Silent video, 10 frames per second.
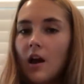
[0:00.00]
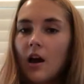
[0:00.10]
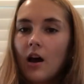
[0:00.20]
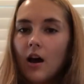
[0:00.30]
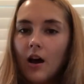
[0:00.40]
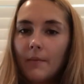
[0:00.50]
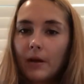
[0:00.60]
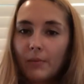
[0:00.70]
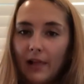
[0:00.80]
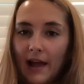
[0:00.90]
a
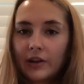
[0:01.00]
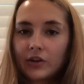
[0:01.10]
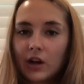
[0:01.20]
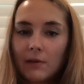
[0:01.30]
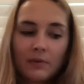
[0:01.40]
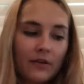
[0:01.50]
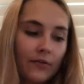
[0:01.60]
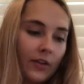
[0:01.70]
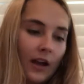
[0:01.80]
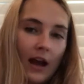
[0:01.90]
black Sharpie for
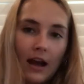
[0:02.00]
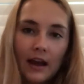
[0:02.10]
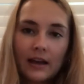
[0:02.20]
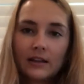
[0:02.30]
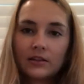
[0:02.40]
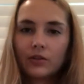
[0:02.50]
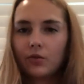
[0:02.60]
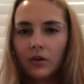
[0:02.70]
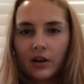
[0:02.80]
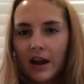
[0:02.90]
the eyes,
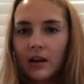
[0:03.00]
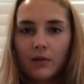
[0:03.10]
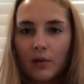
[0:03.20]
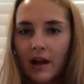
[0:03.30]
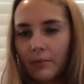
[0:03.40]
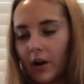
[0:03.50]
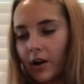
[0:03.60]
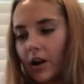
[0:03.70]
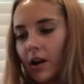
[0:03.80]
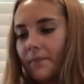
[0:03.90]
or any black
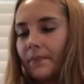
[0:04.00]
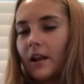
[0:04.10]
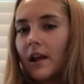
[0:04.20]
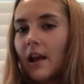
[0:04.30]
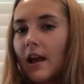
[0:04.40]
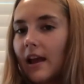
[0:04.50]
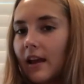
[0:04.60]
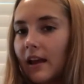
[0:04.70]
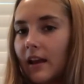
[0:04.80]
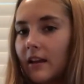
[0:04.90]
marker,
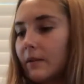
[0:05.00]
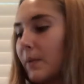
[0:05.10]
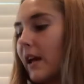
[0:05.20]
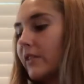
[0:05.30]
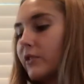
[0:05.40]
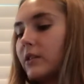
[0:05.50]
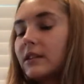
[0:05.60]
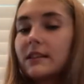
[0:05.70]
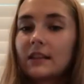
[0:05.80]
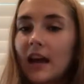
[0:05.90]
and a pencil to
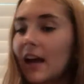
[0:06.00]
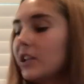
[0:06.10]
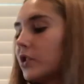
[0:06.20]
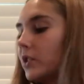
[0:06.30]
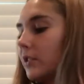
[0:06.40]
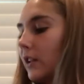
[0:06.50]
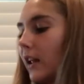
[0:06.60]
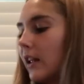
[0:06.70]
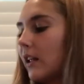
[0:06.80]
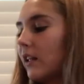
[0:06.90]
sketch,
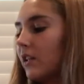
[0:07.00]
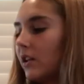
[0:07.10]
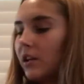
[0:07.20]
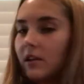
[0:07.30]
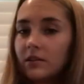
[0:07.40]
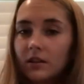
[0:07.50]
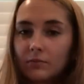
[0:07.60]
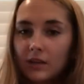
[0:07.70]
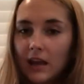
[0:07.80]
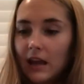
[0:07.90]
some
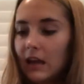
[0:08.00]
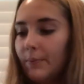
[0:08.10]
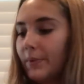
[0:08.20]
tape,